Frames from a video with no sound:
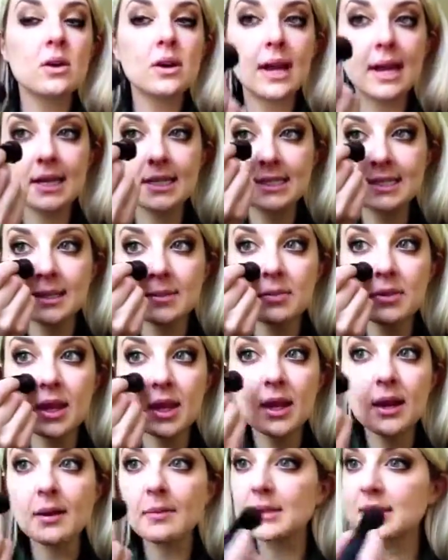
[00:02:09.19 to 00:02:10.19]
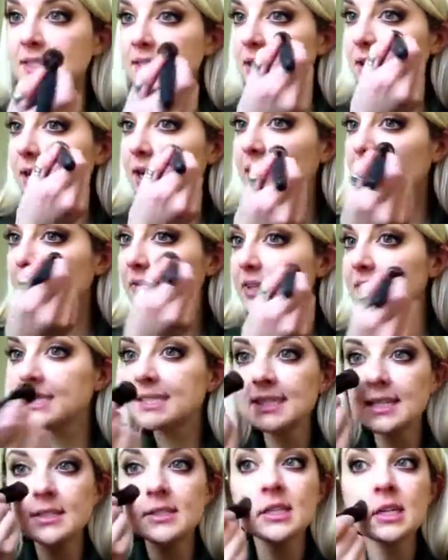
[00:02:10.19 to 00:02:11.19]
Okay, same thing. I'm going to start kind of in the
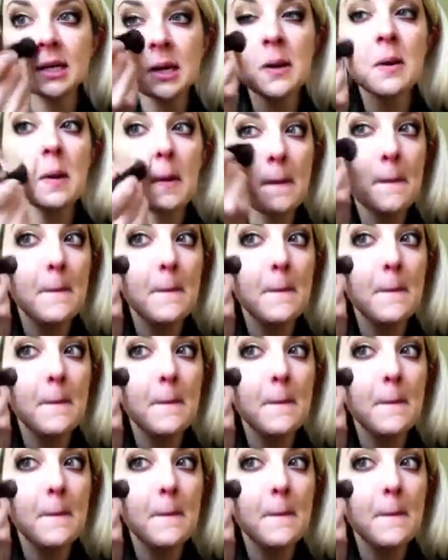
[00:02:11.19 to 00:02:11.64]
center.